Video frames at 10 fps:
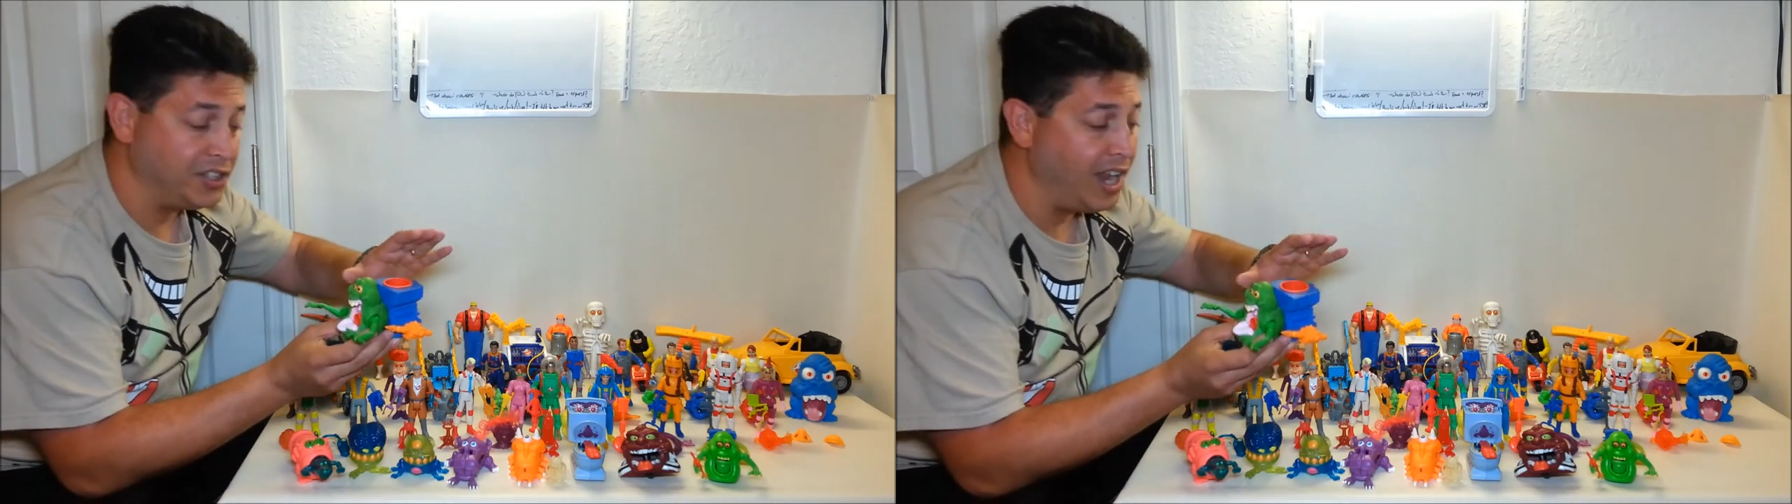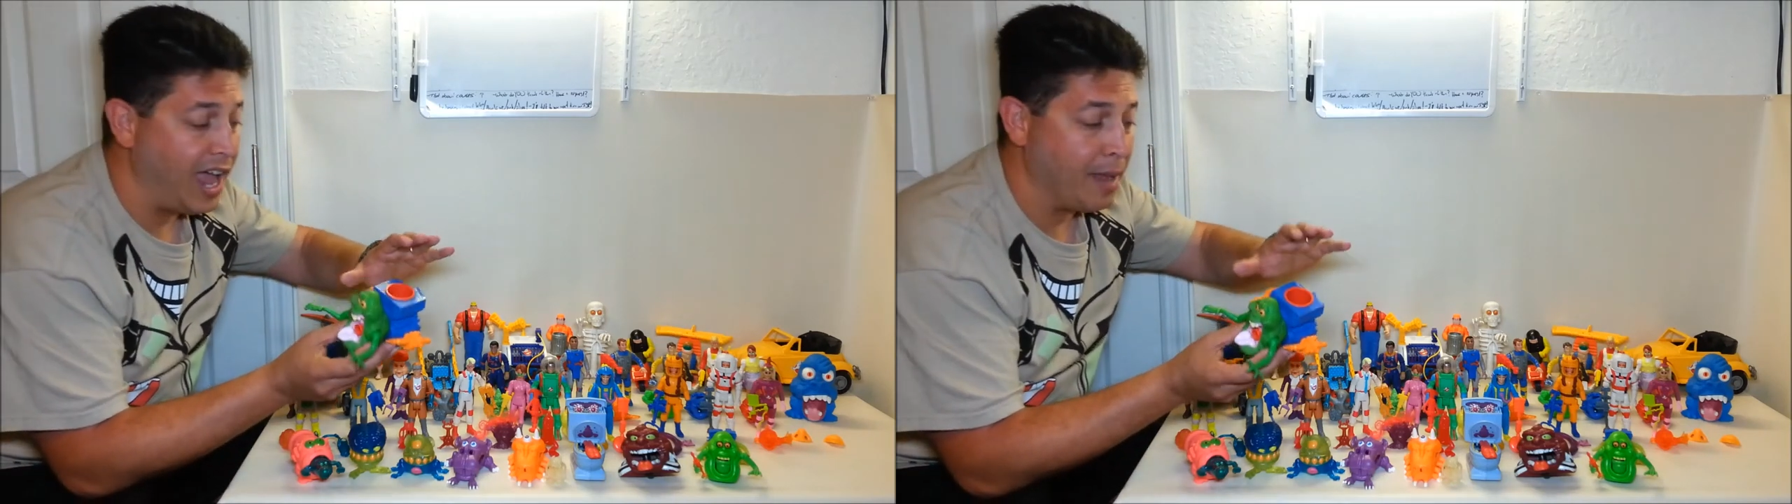
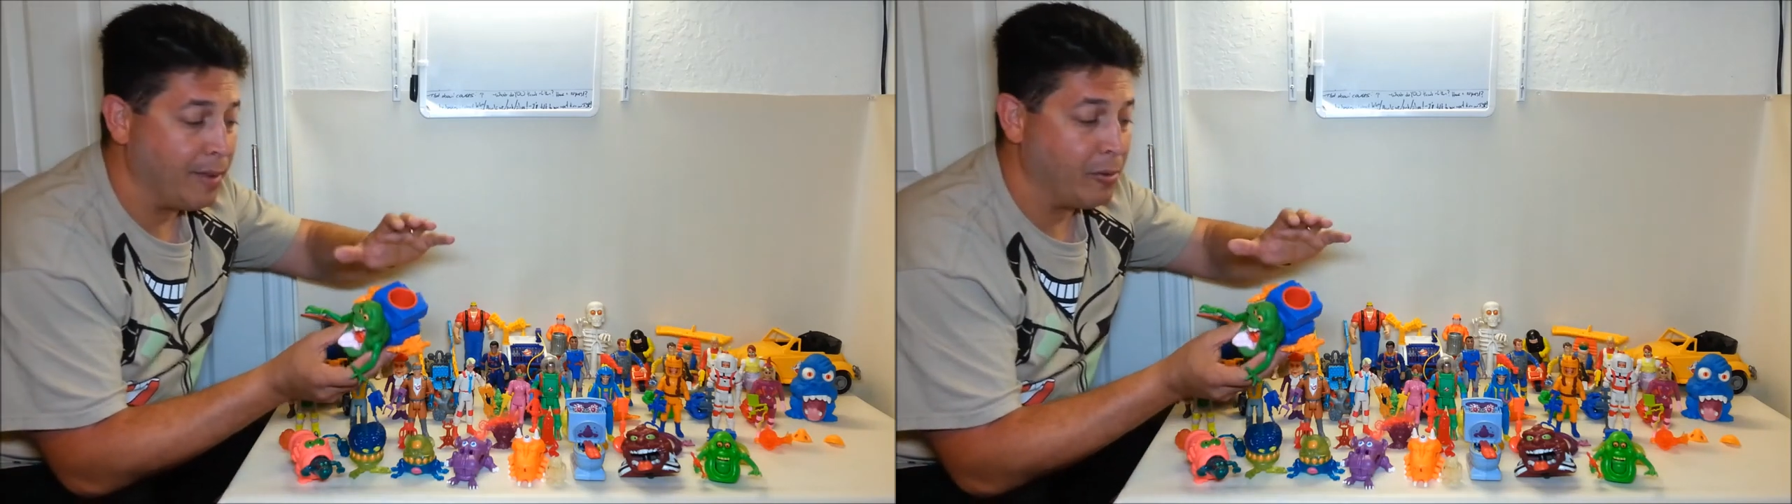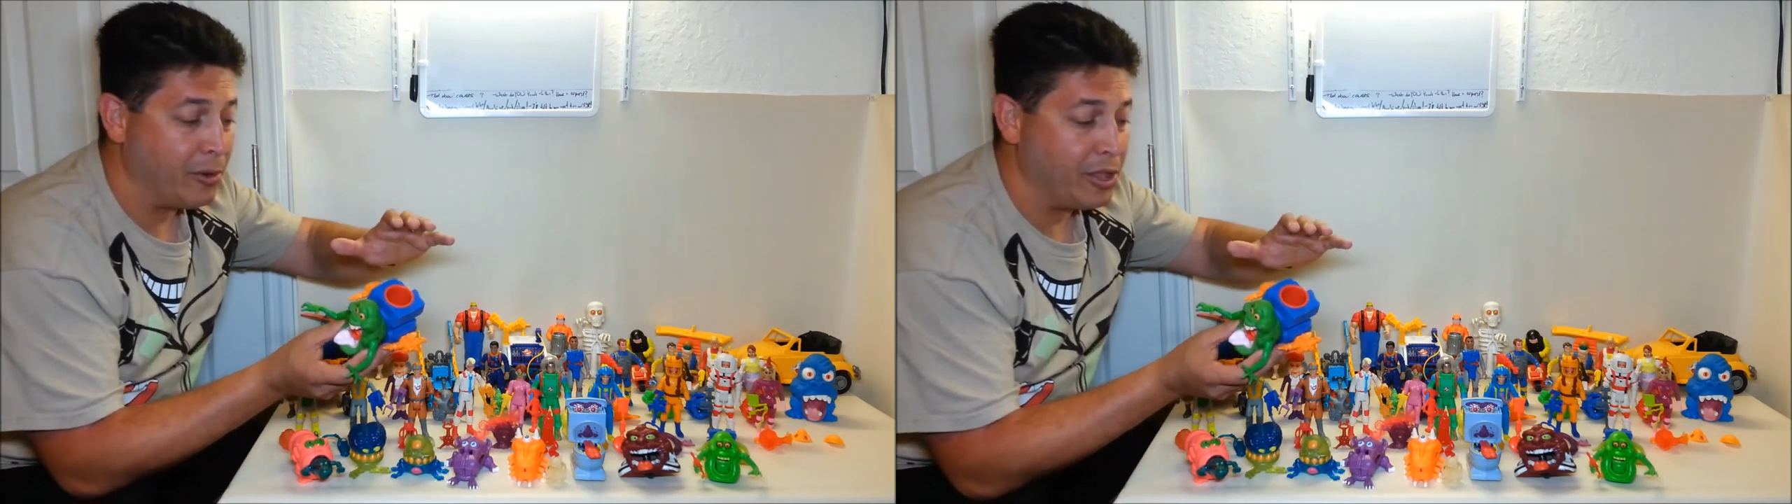
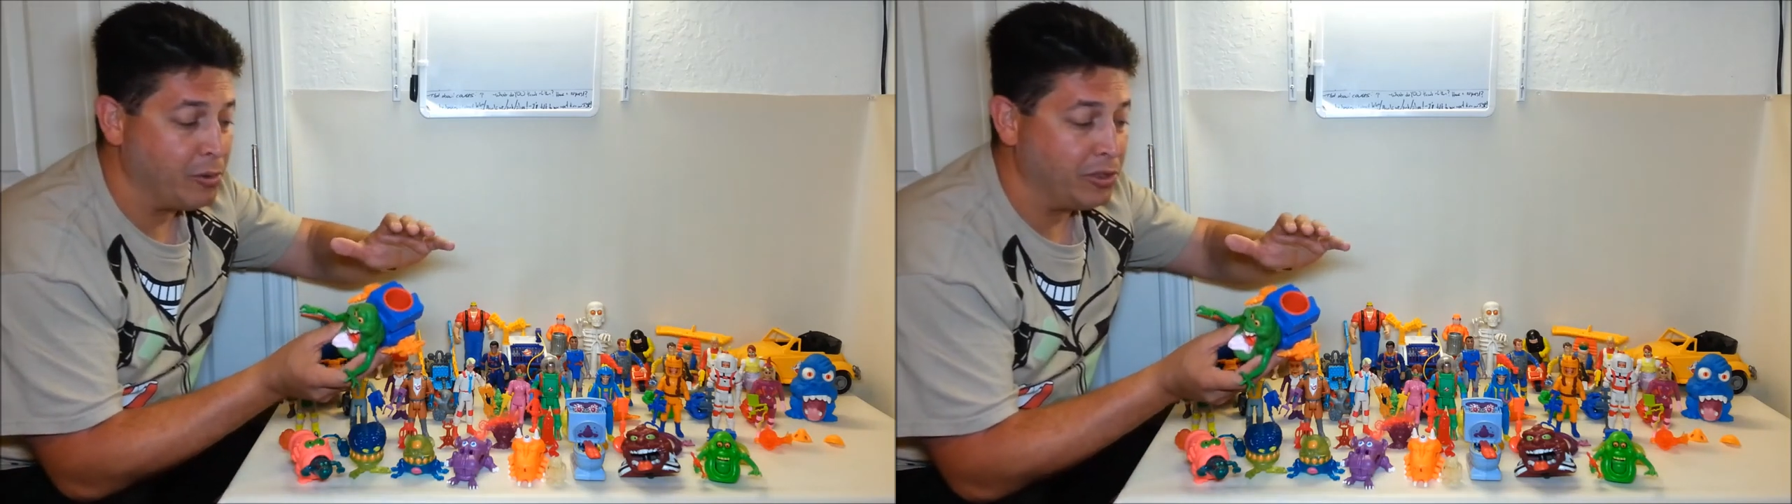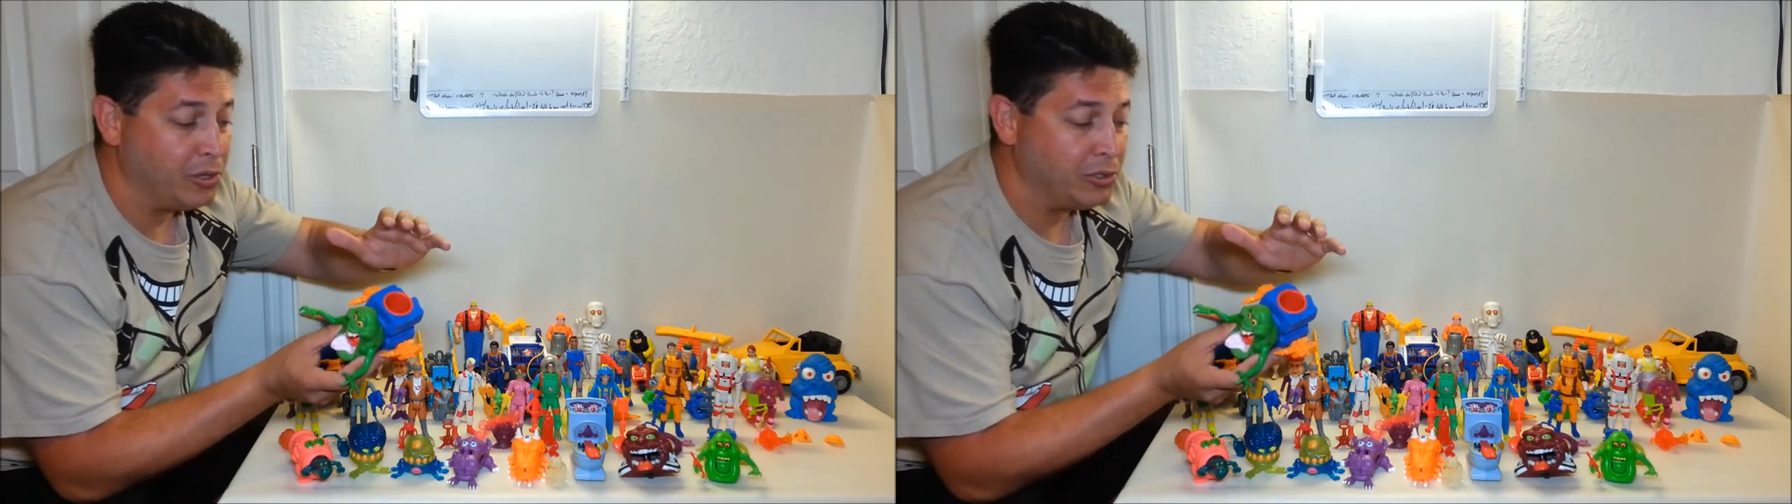slime, and what
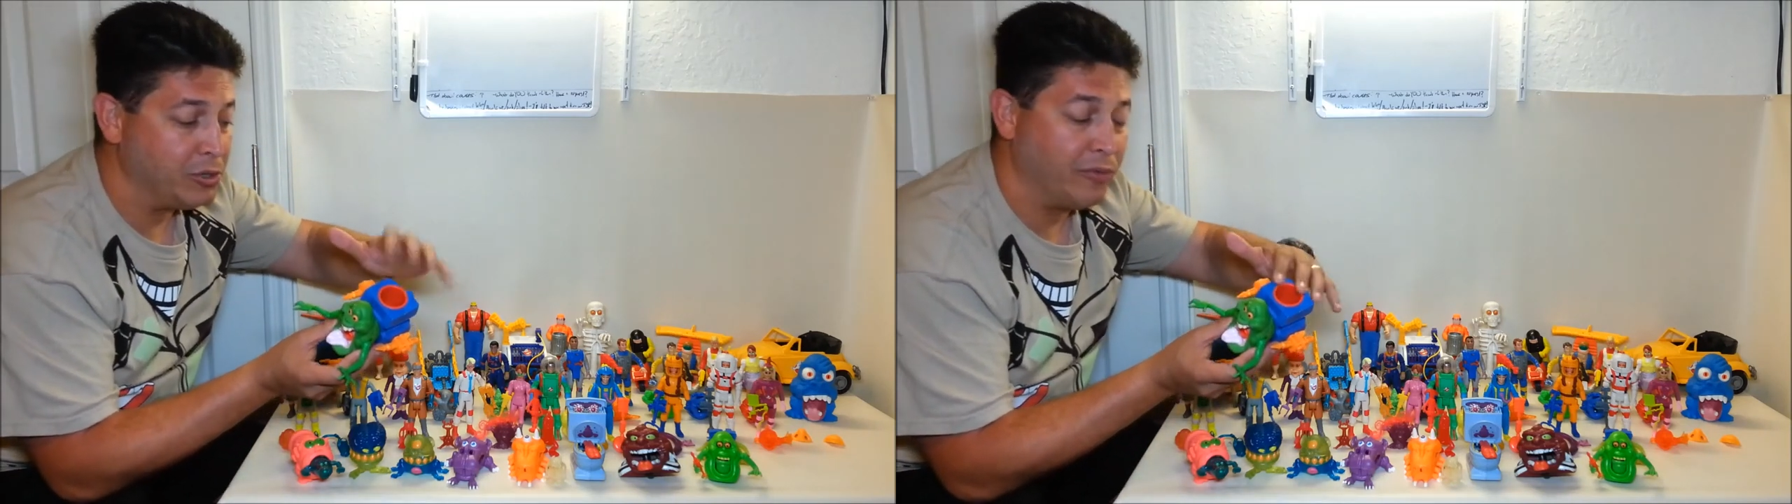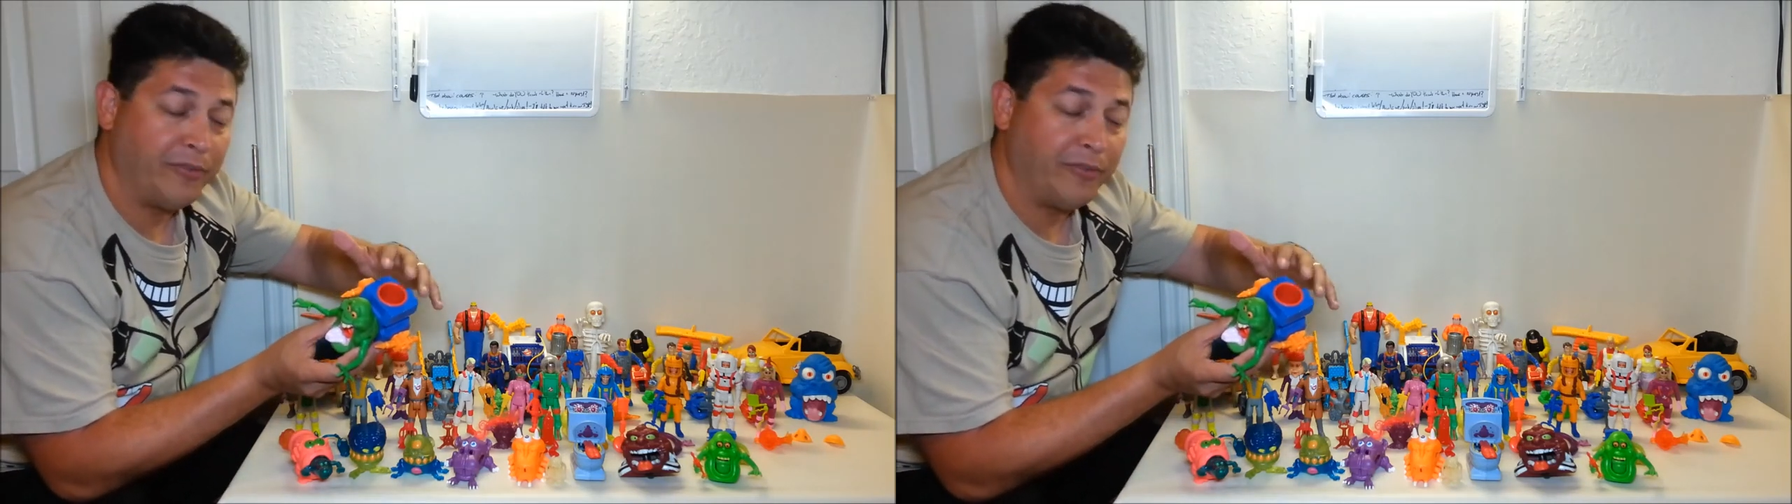you would do is you would